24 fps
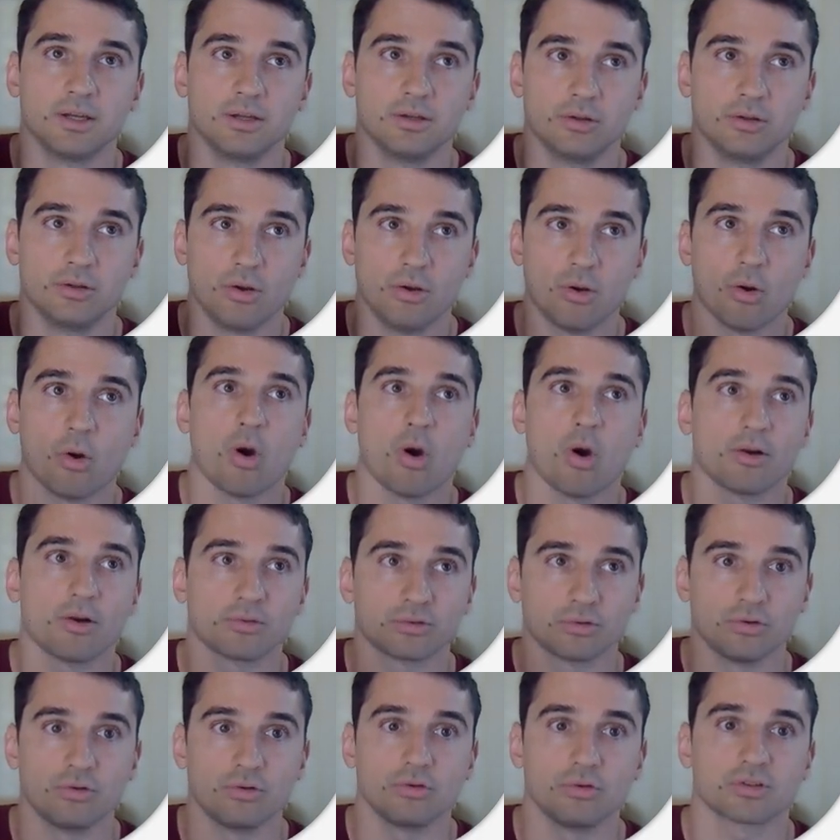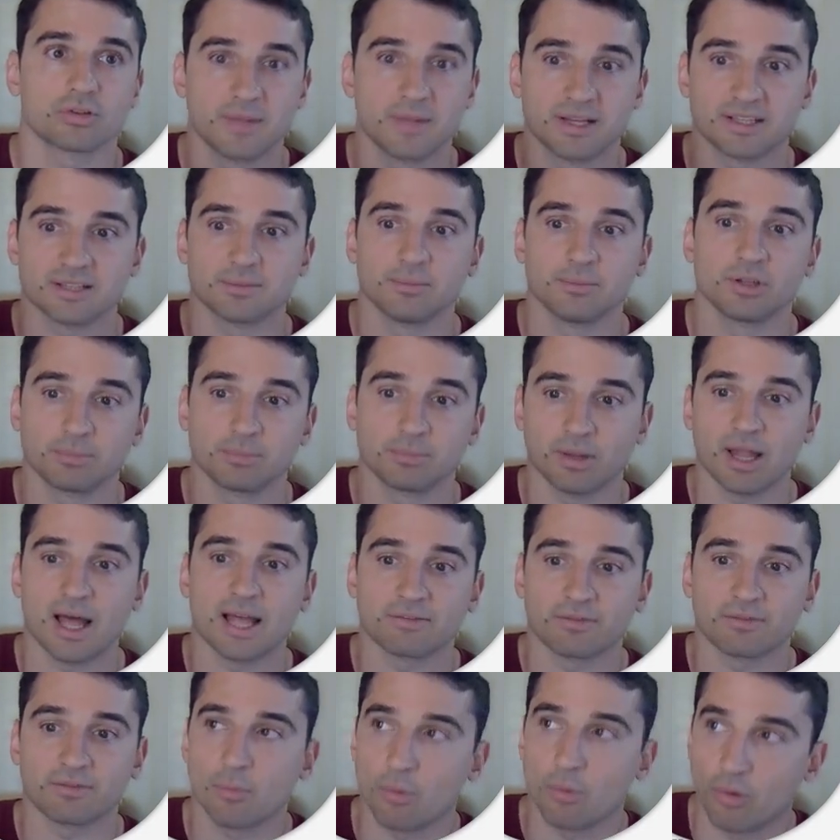know how to use Metabot
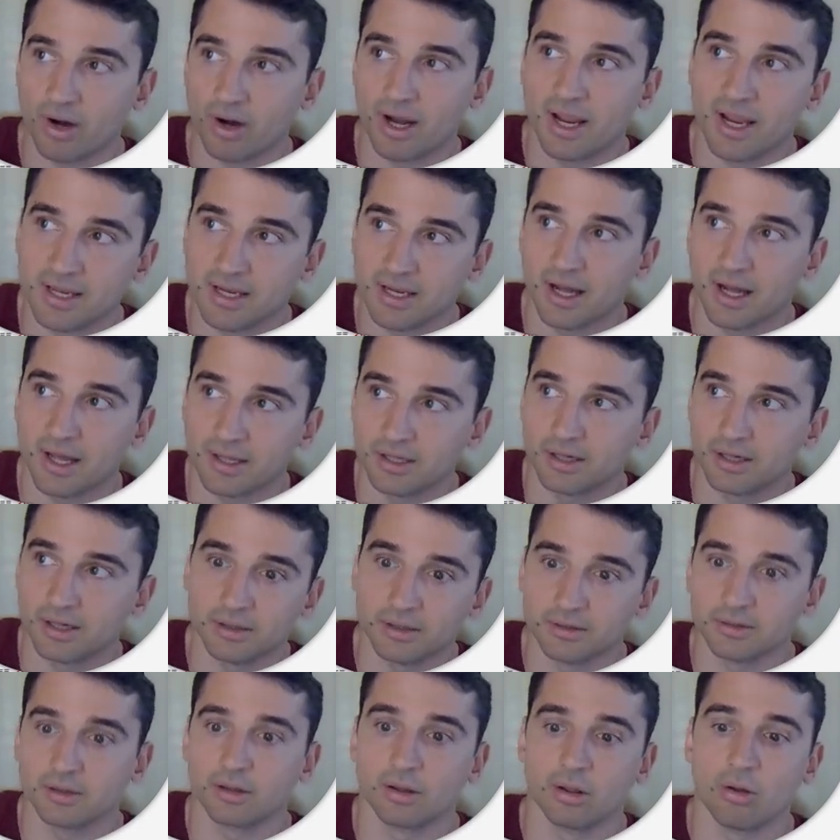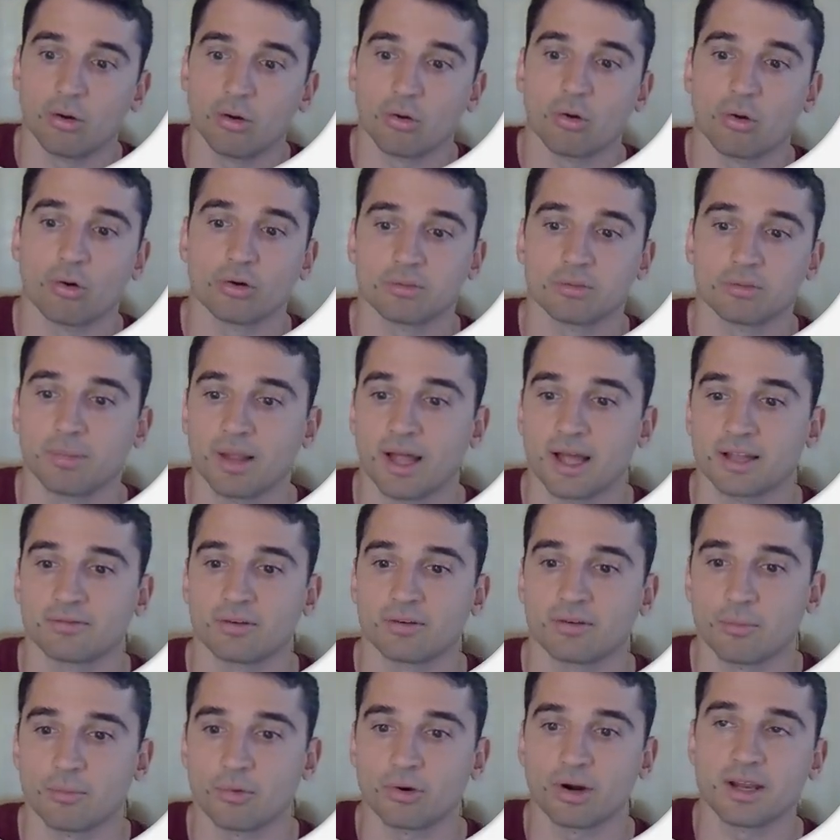platform or any other low-code
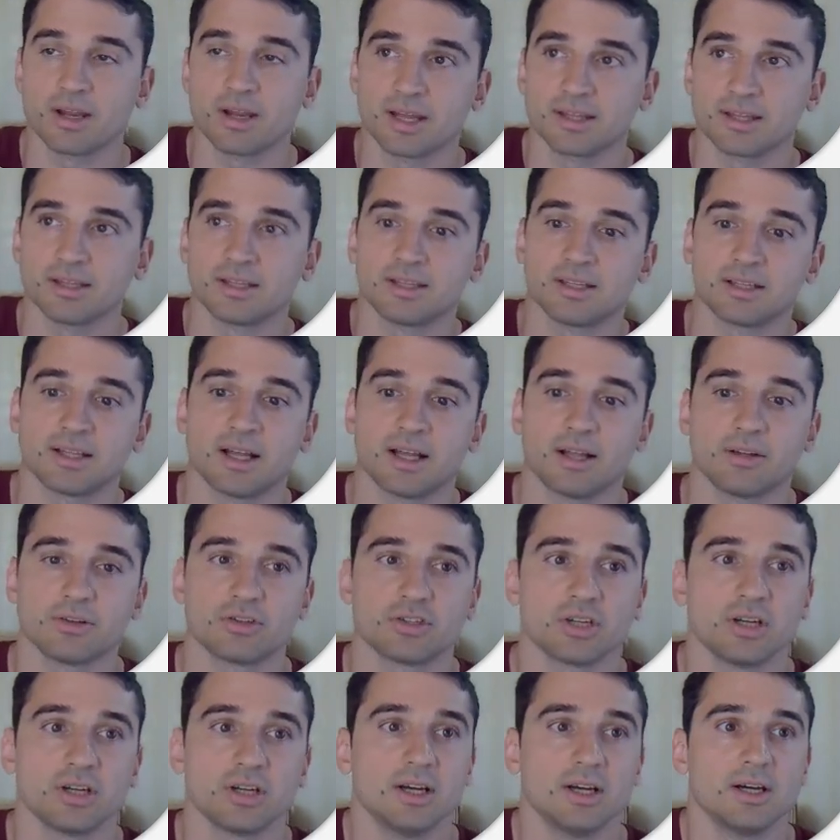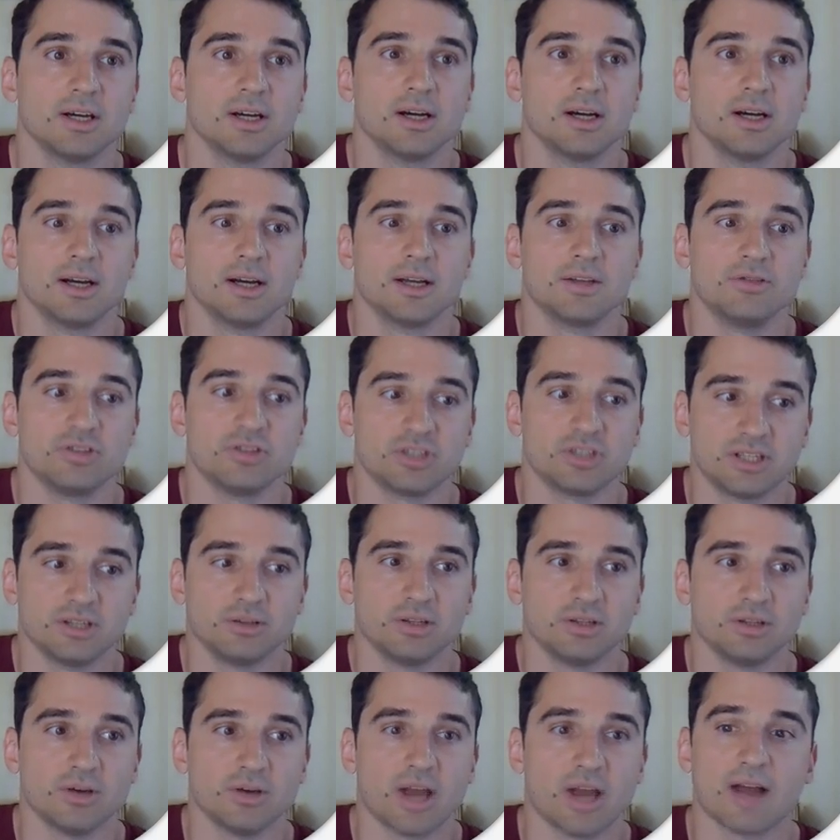platform or any other technology,
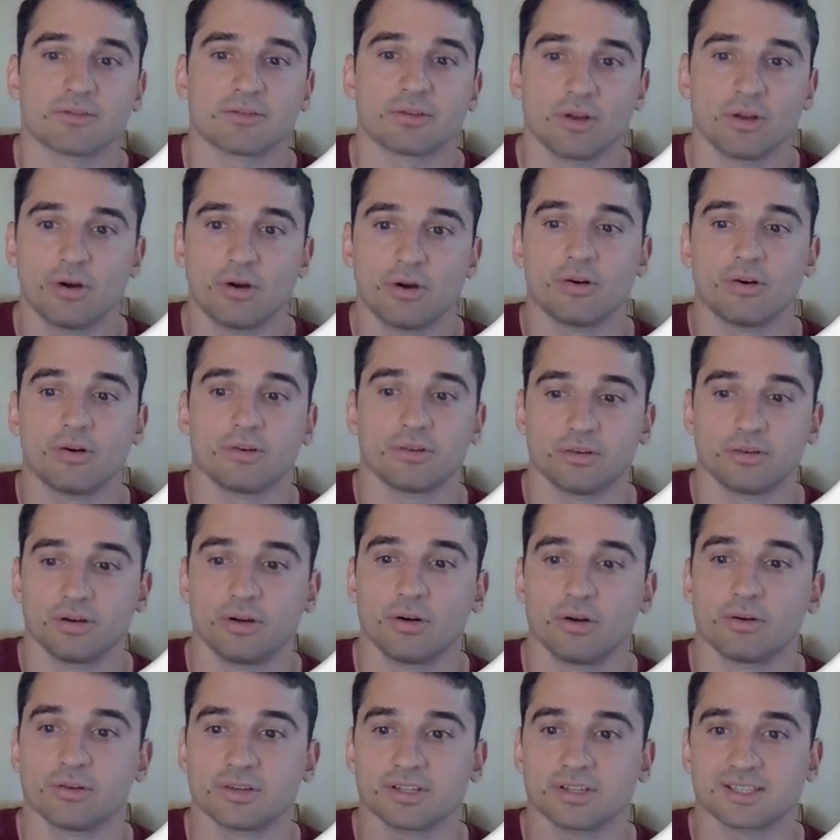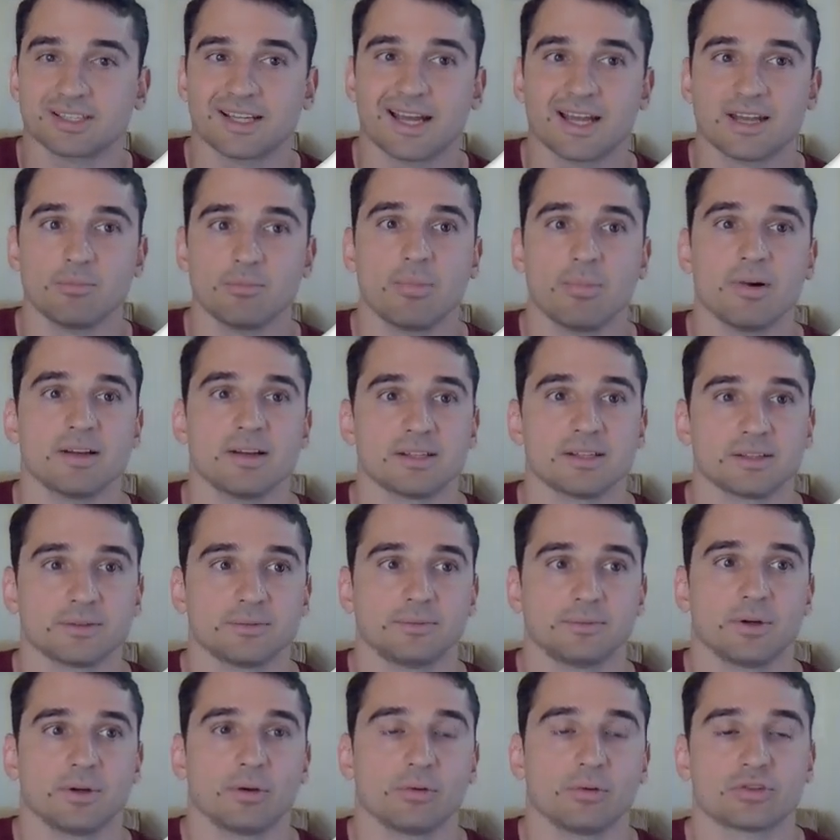you have to learn and study. But
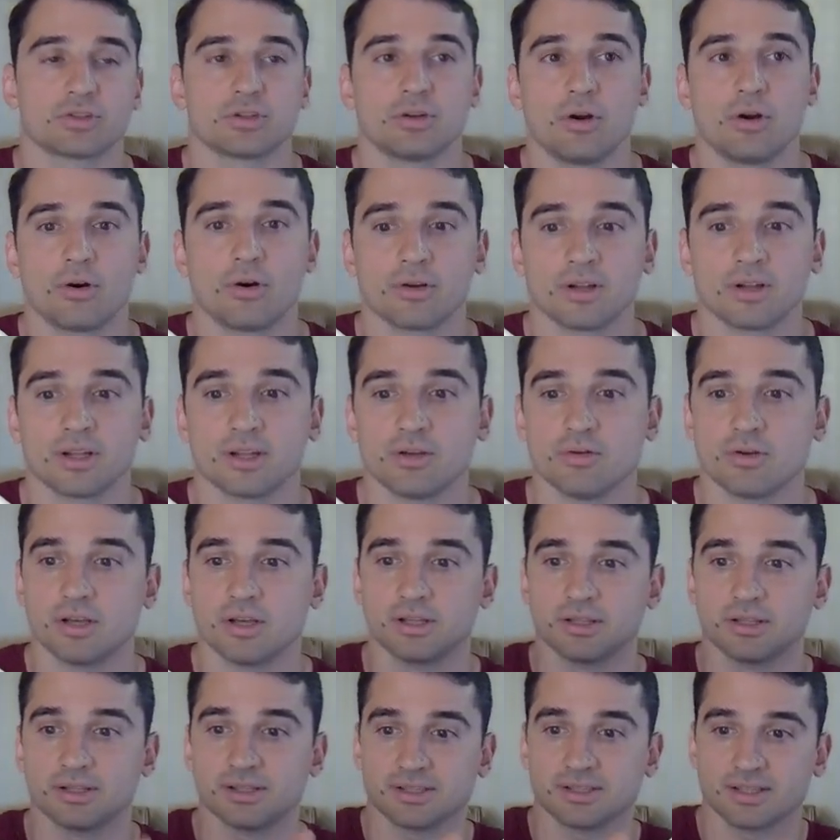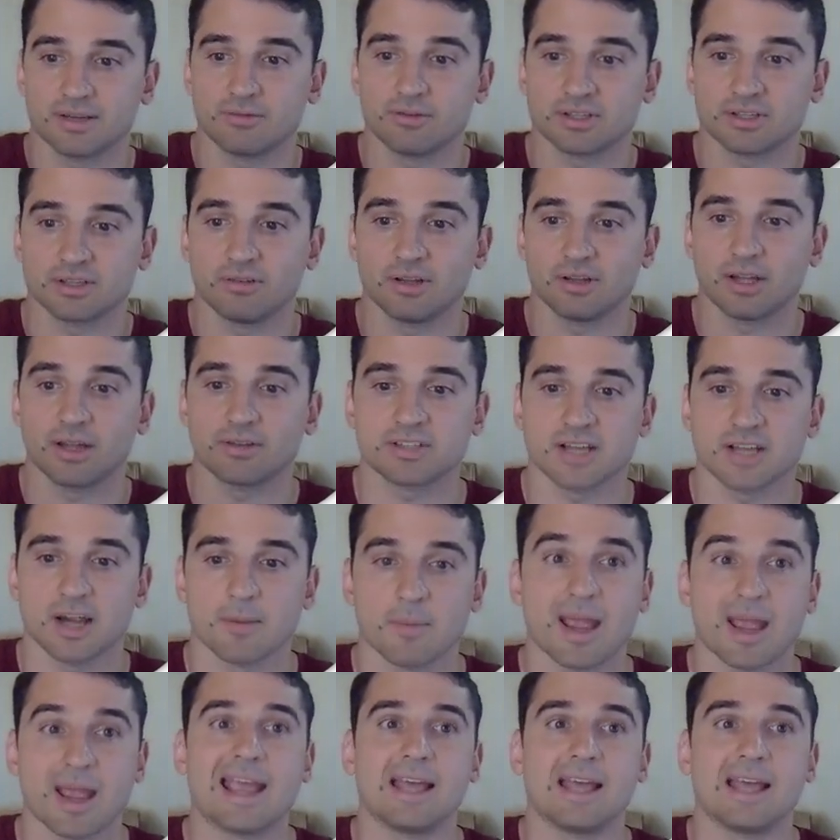once you learn it, you can save yourself a lot of time.